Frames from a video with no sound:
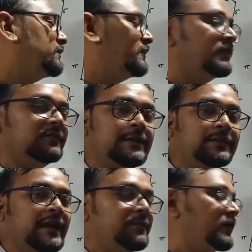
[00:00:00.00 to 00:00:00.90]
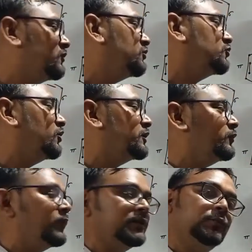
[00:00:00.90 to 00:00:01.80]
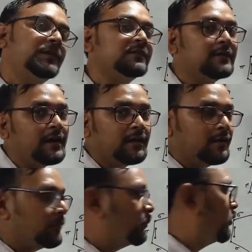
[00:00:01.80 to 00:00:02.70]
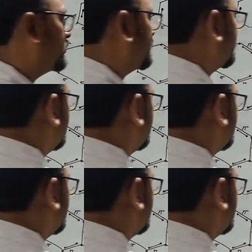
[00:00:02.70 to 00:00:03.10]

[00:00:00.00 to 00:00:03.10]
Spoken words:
in the same time I also taught you where to place the bond.